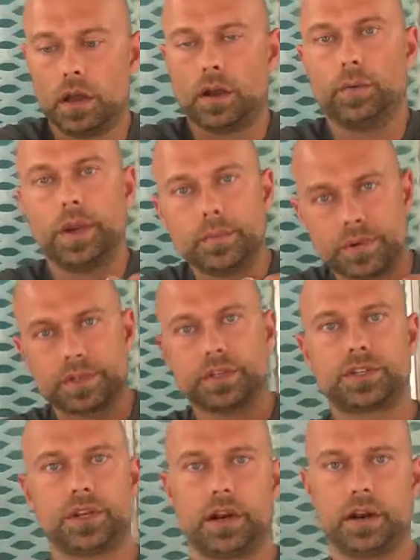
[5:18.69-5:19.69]

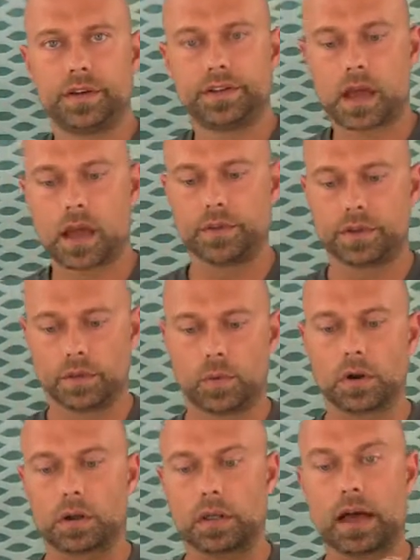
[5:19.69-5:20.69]
reposition it every time. You can
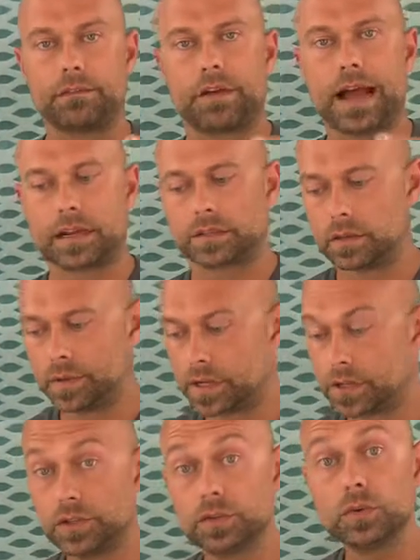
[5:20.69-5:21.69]
work a lot faster
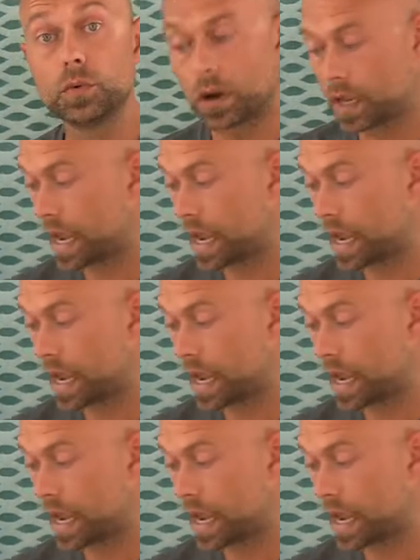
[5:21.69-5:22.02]
because you do want to